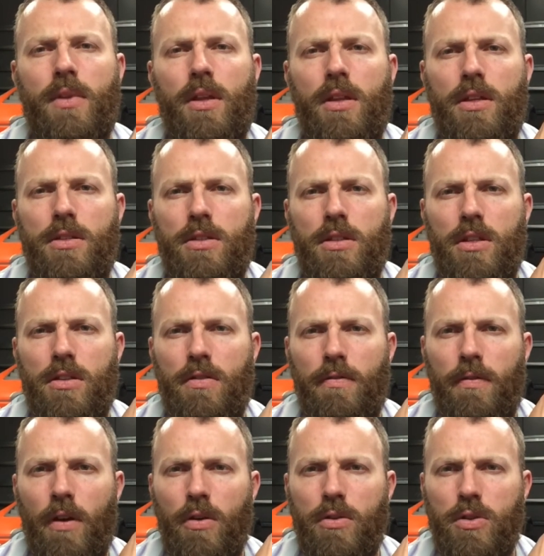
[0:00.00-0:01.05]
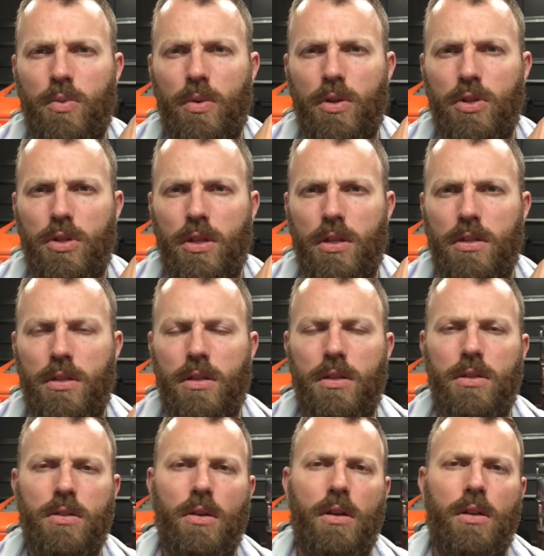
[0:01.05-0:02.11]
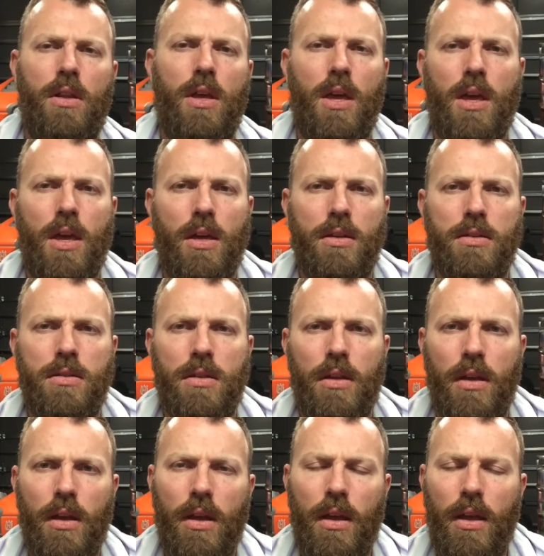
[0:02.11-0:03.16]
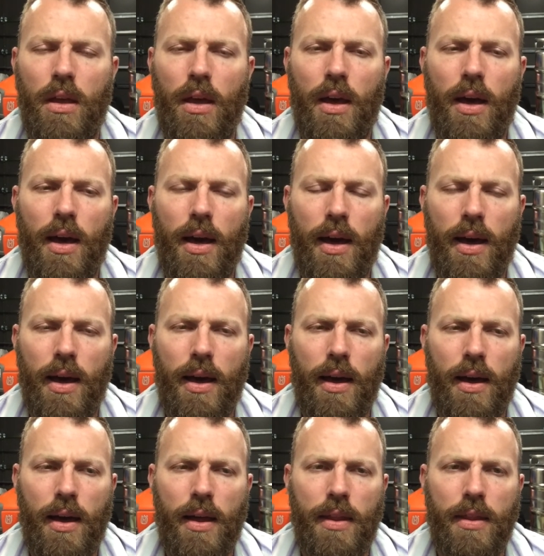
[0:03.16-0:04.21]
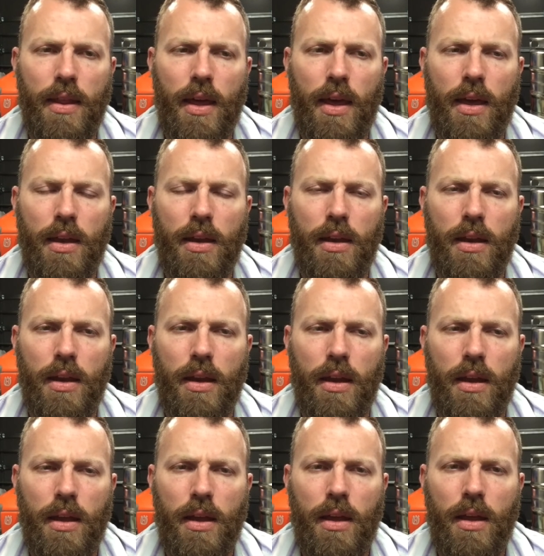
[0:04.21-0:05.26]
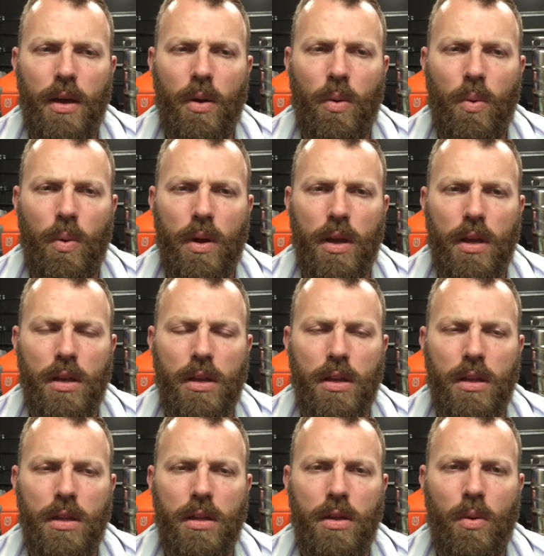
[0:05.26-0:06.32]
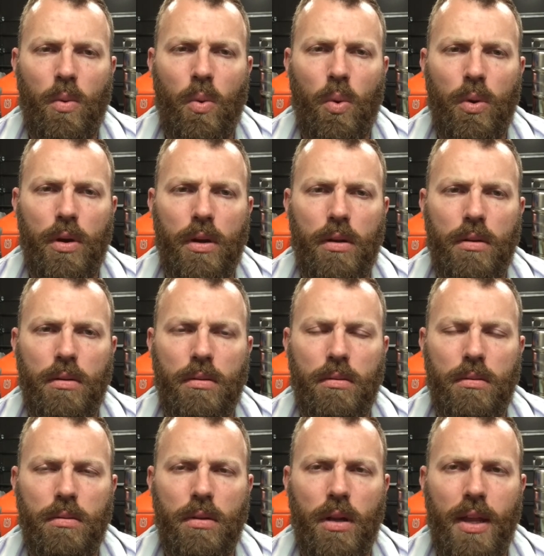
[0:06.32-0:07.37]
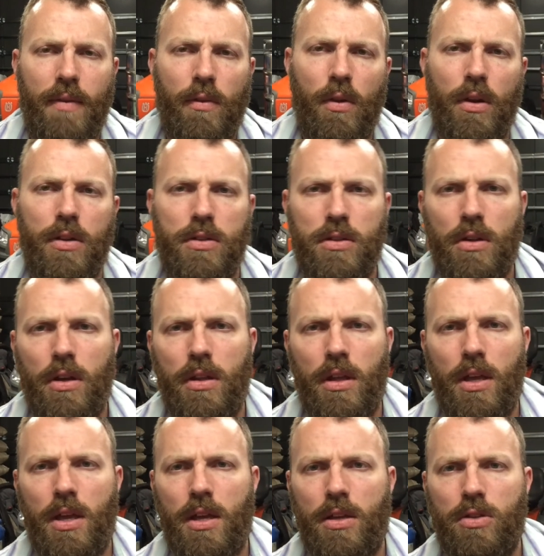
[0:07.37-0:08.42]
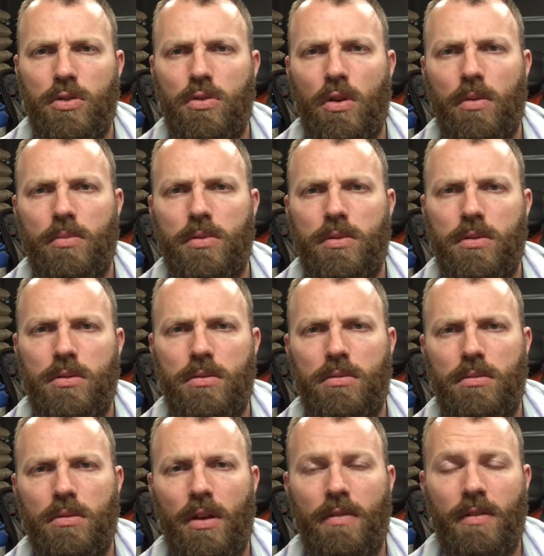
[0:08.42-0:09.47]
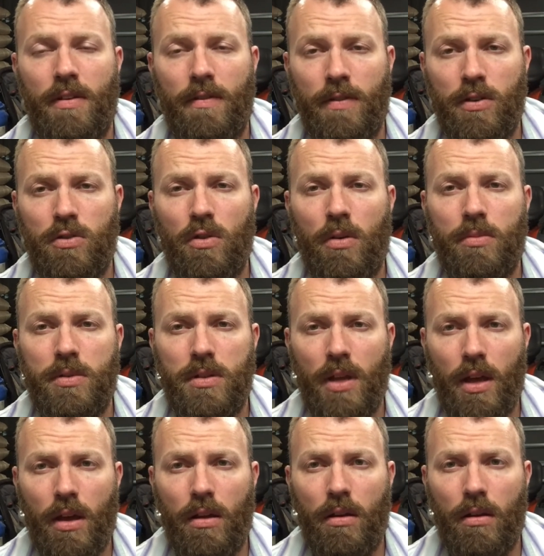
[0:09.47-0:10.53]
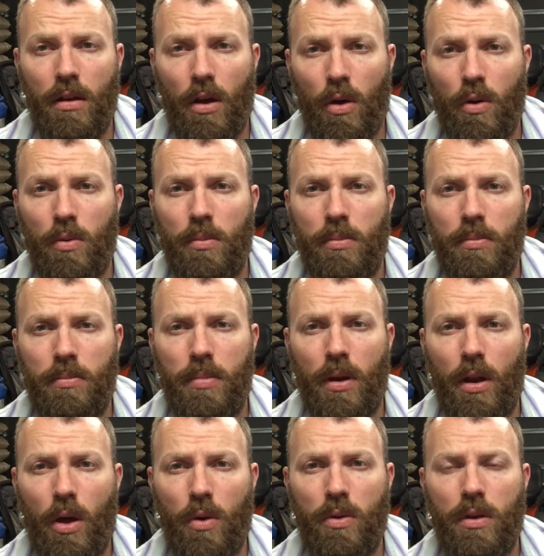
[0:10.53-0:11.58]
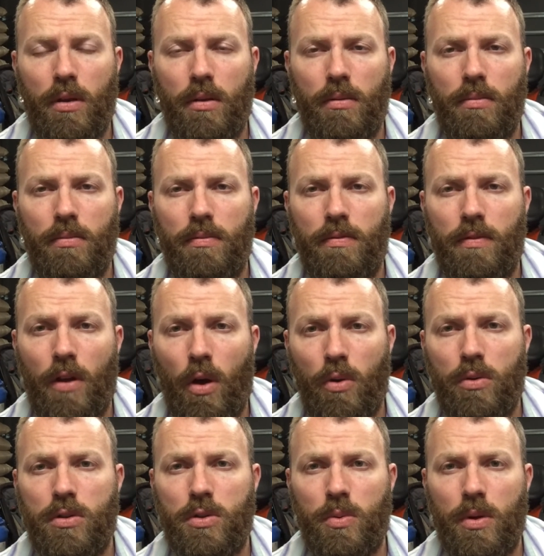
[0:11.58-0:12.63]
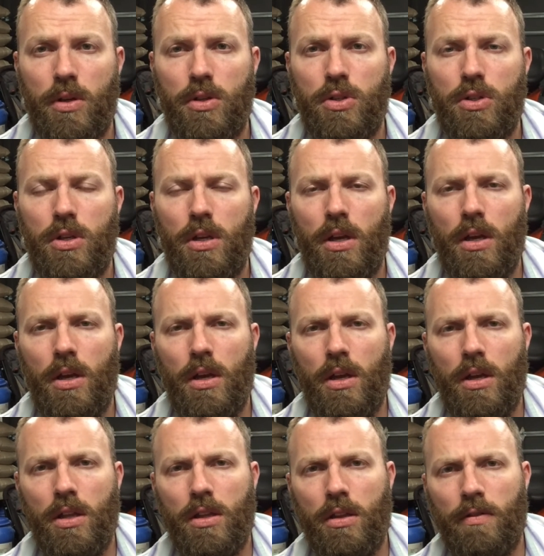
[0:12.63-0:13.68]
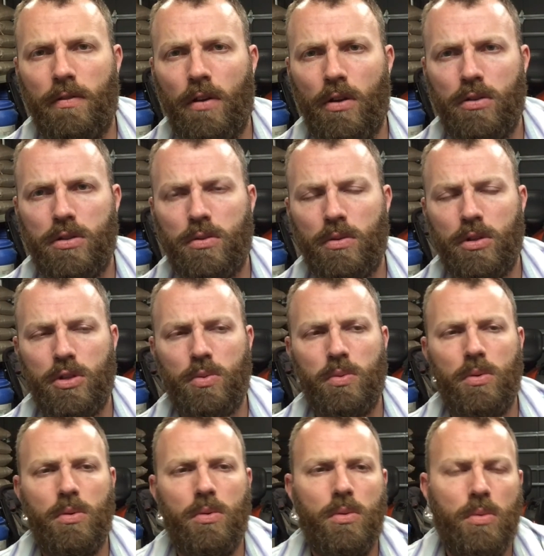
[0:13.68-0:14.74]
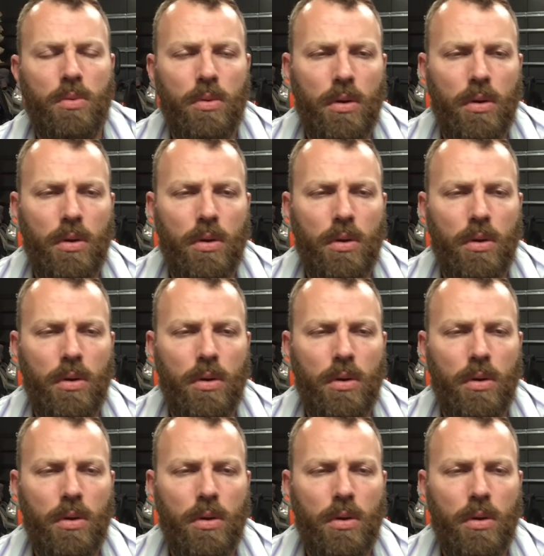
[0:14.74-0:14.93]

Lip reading: There's the float switch that's inside the hex, that when the water level inside the hex drops, if it drops down low below the float switch will